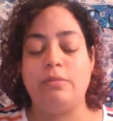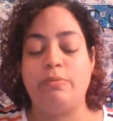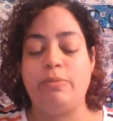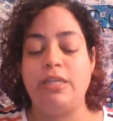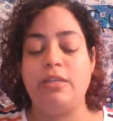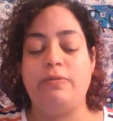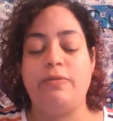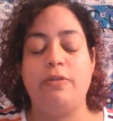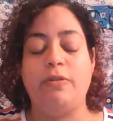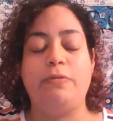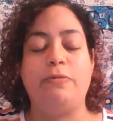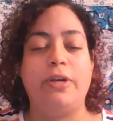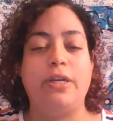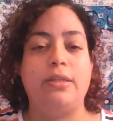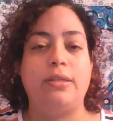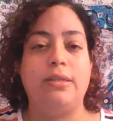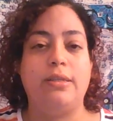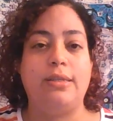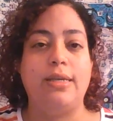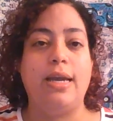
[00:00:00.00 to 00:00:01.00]
please feel free
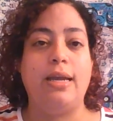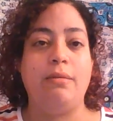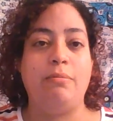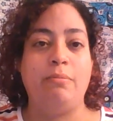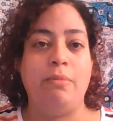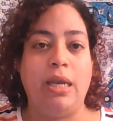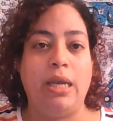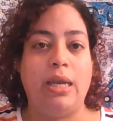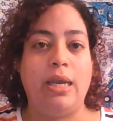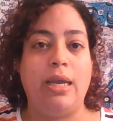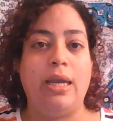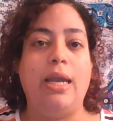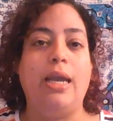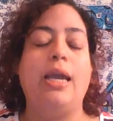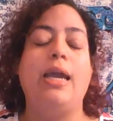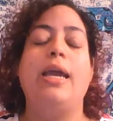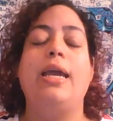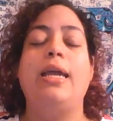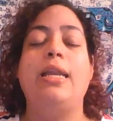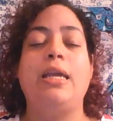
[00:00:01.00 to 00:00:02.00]
to send me
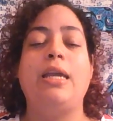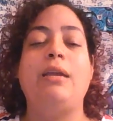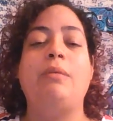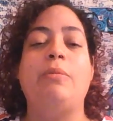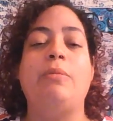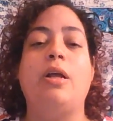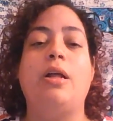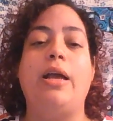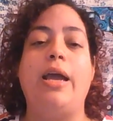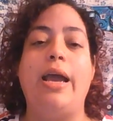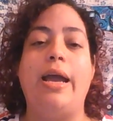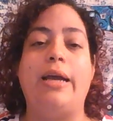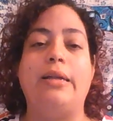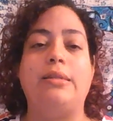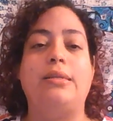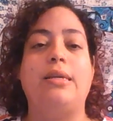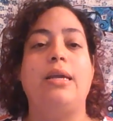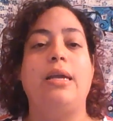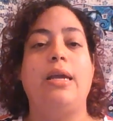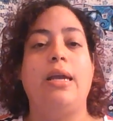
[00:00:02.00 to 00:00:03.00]
an email
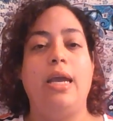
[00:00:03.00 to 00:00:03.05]
at